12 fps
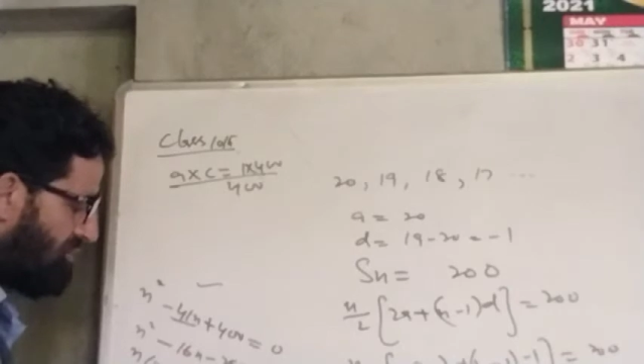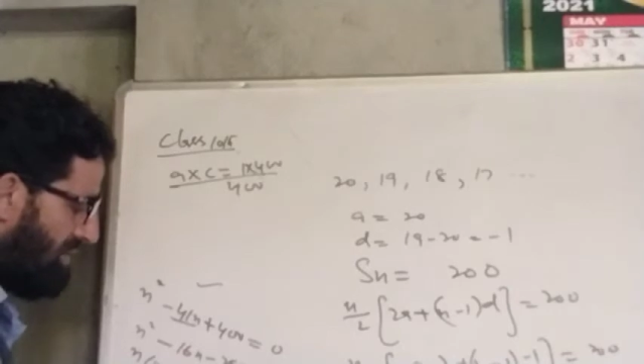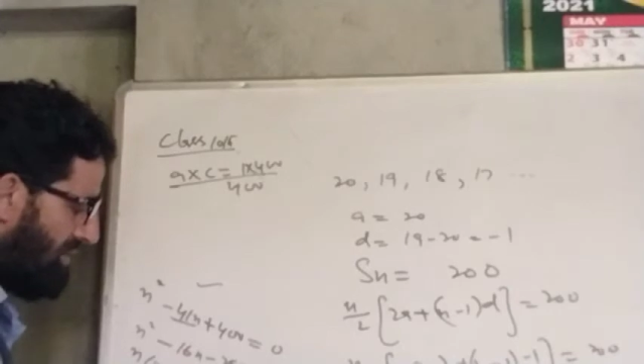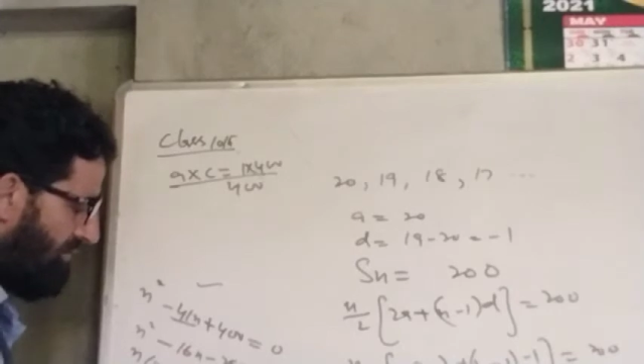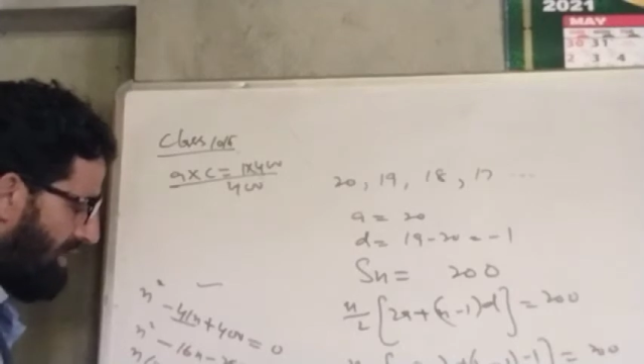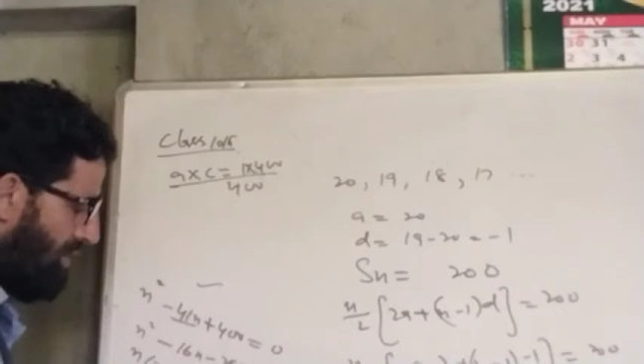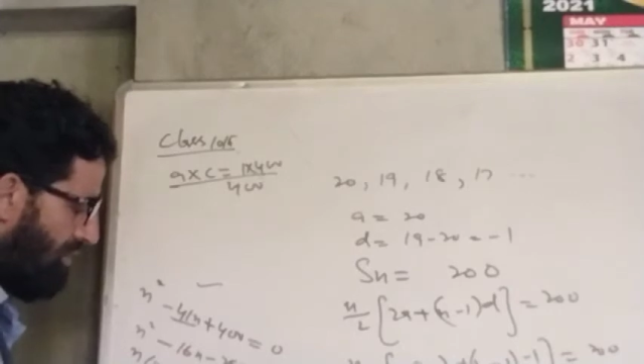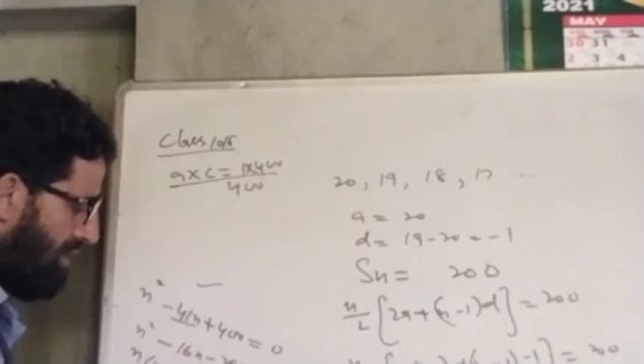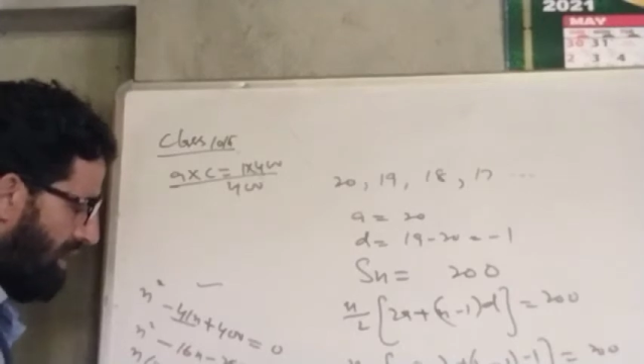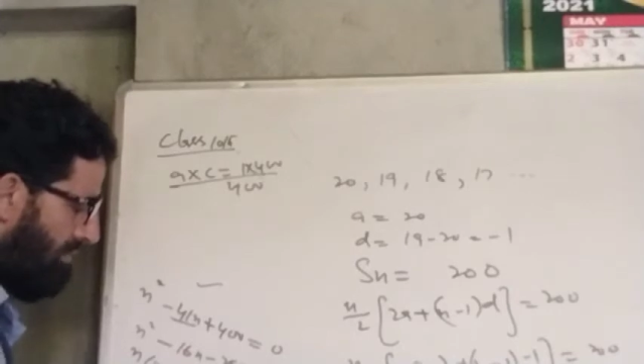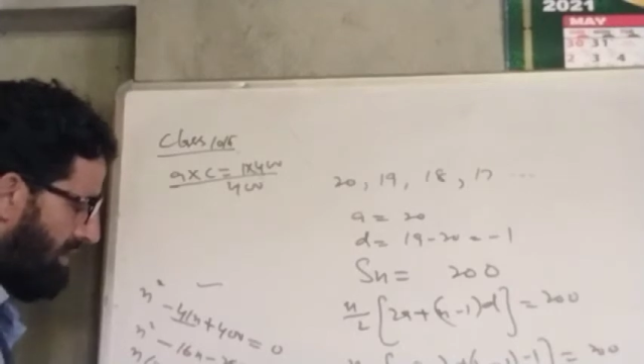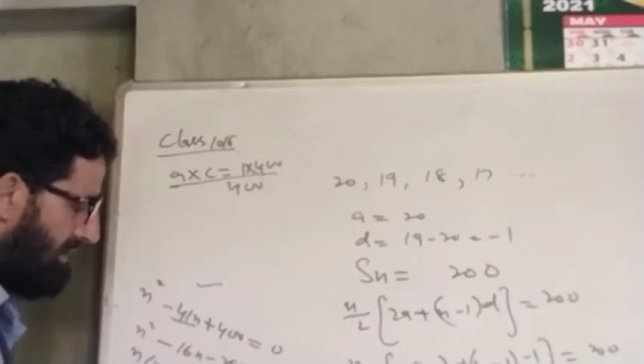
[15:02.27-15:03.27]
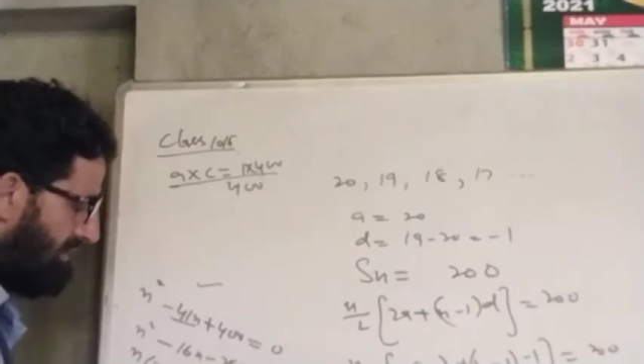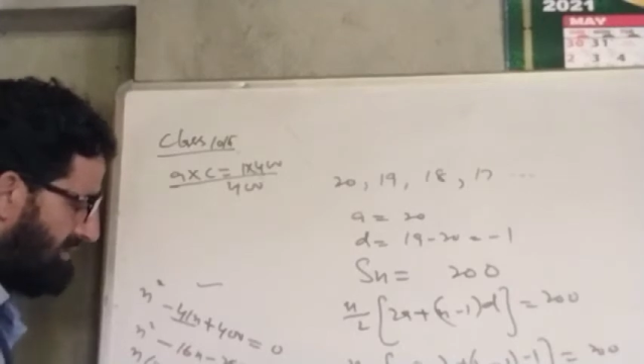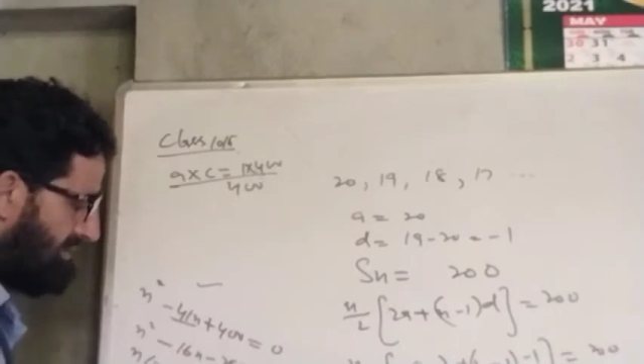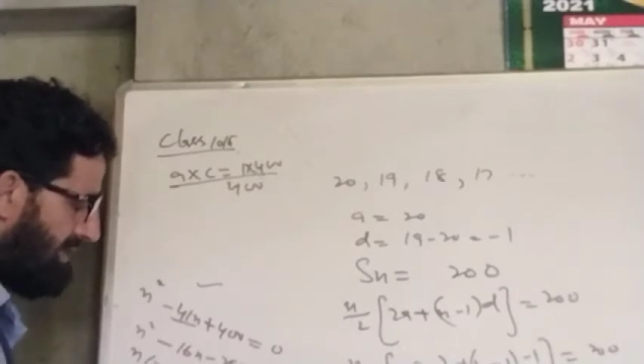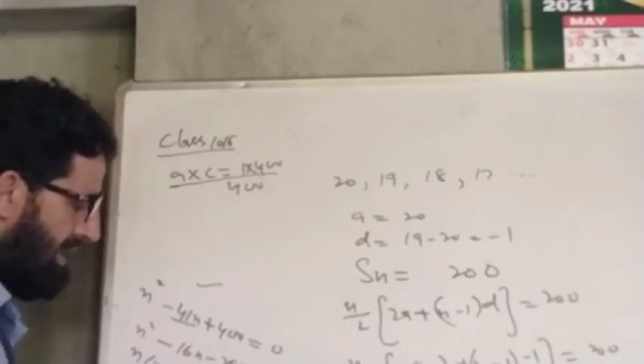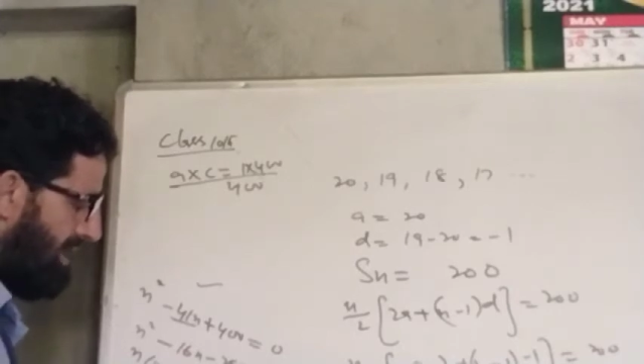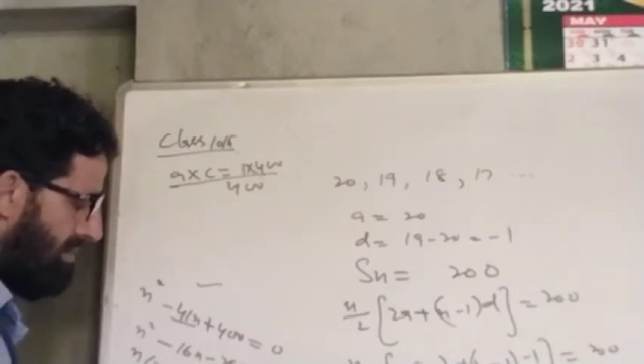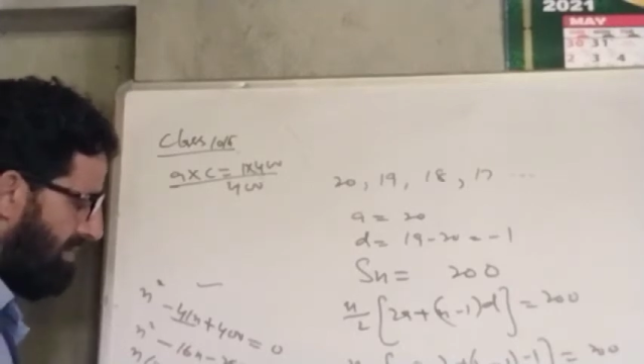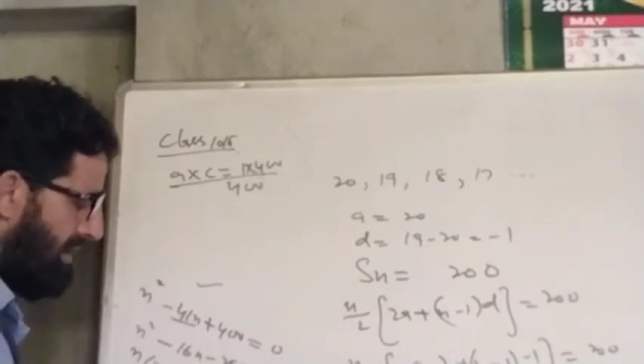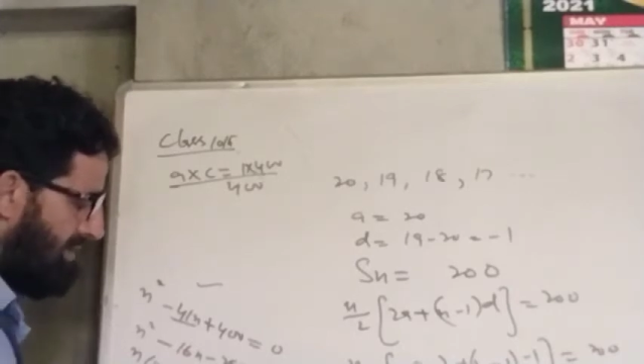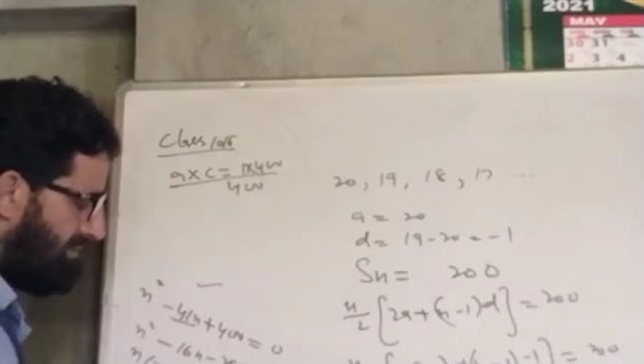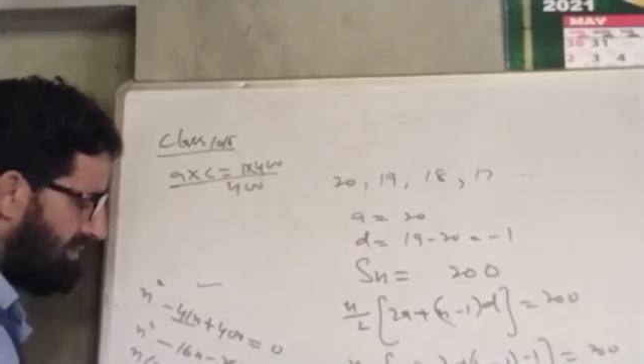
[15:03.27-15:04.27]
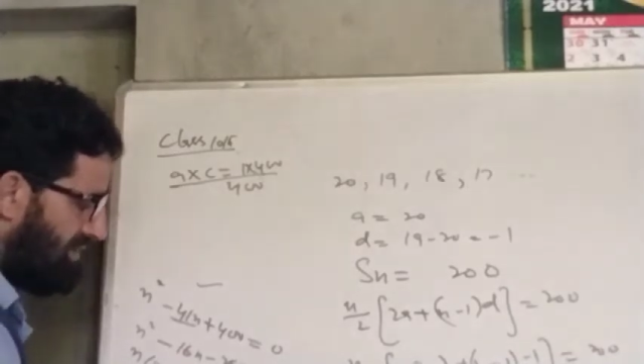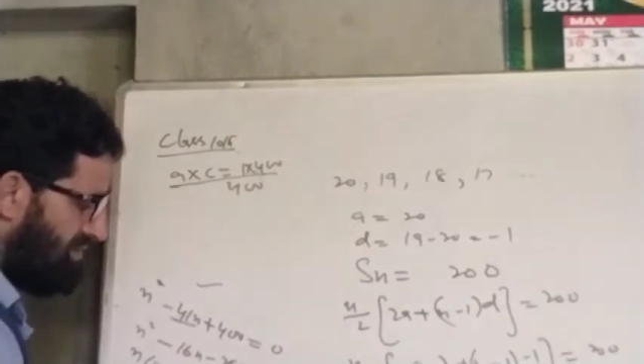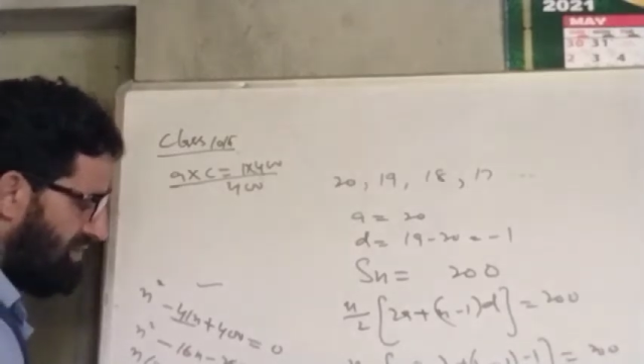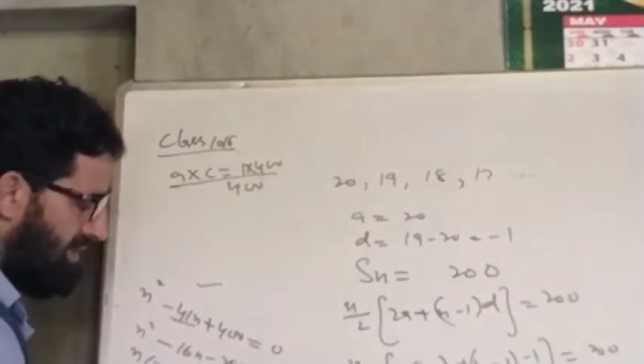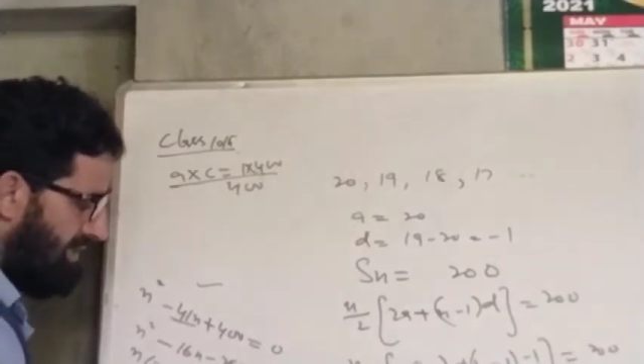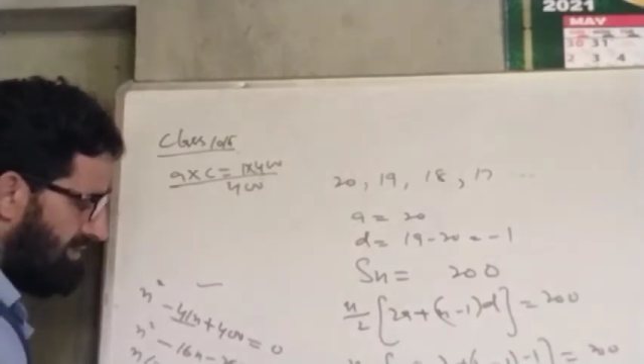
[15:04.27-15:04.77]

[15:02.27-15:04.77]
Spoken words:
25 common, this is n minus 16